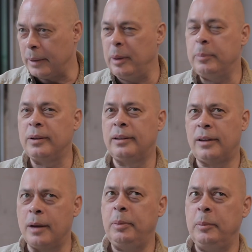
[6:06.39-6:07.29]
Like mm-hmm. people, a
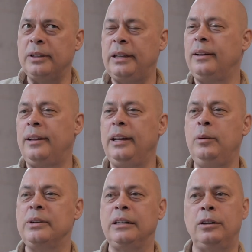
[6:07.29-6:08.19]
lot of people didn't think
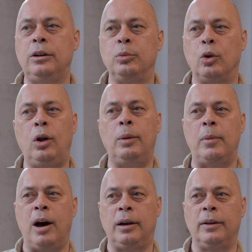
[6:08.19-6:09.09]
he was a good role
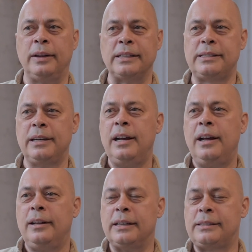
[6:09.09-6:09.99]
model. This, mm.
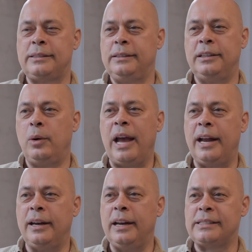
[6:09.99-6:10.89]
this you know,
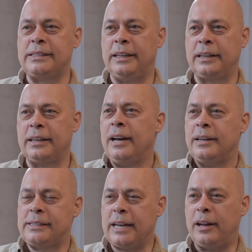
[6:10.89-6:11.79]
hedonistic,
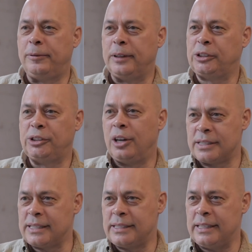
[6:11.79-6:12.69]
selfish,
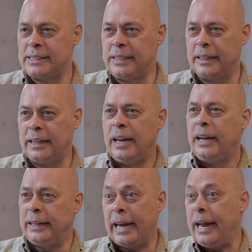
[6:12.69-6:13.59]
narcissistic,
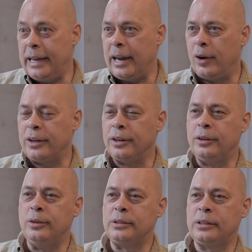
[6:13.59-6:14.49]
gay character
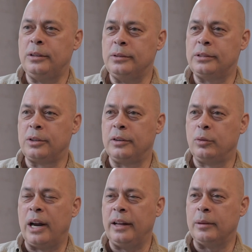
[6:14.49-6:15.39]
who's who's sort
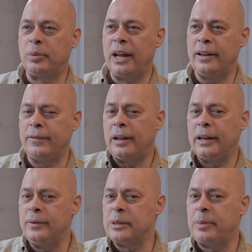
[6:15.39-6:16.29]
of running the play. They felt
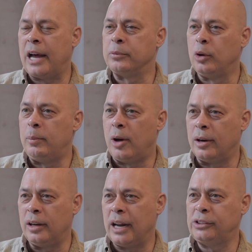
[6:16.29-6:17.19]
like he was a bad role
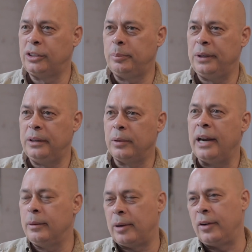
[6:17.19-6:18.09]
model, and I shouldn't be
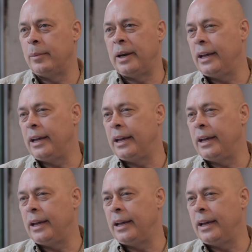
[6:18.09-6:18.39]
writing about him.